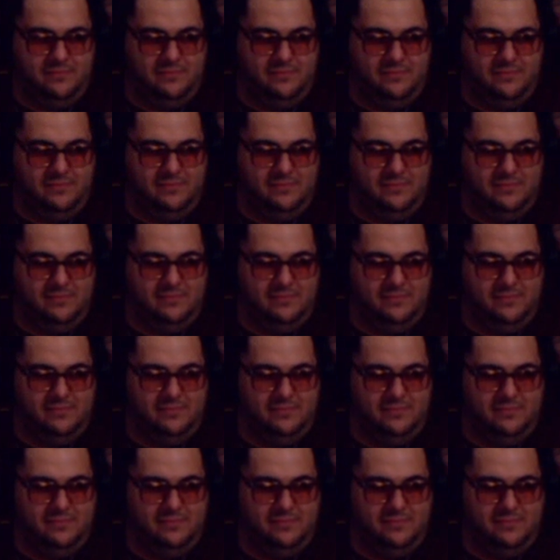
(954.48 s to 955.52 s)

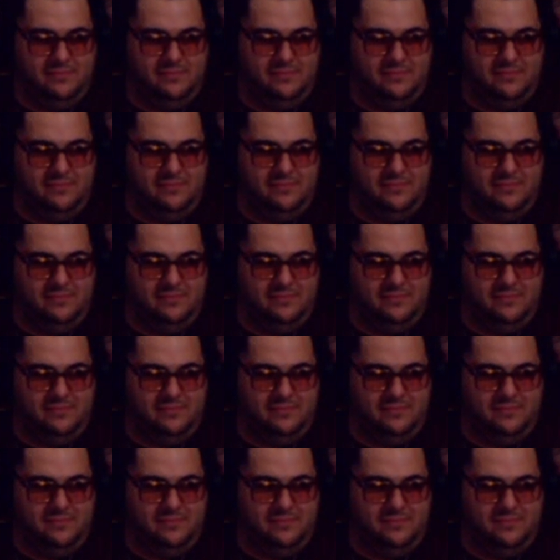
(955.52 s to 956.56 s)

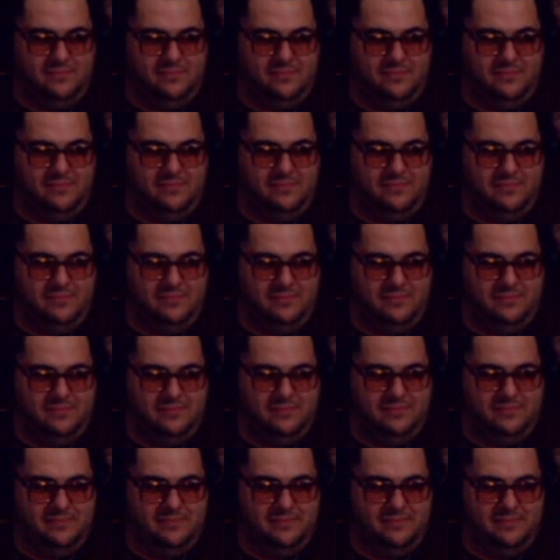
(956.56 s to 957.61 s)

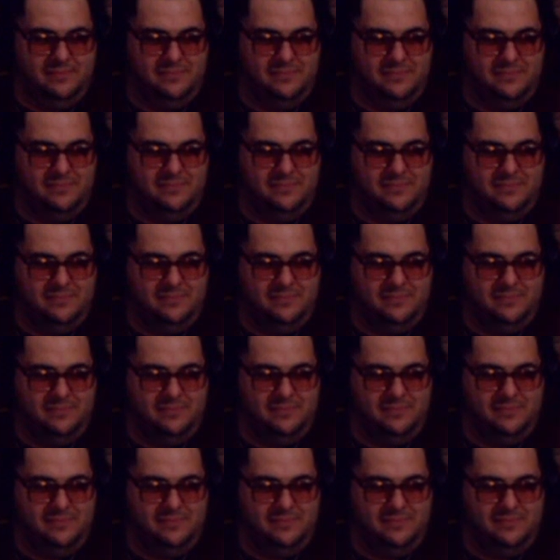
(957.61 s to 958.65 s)

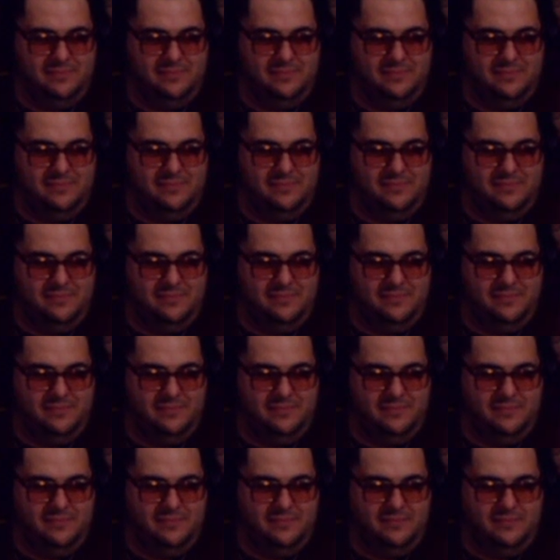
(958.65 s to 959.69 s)

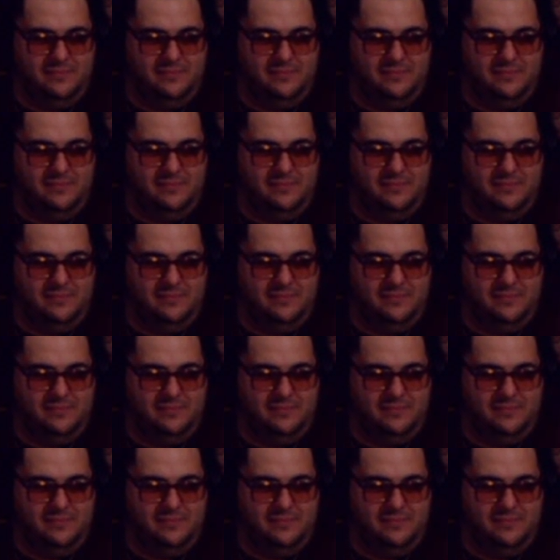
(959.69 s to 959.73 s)
[no speech]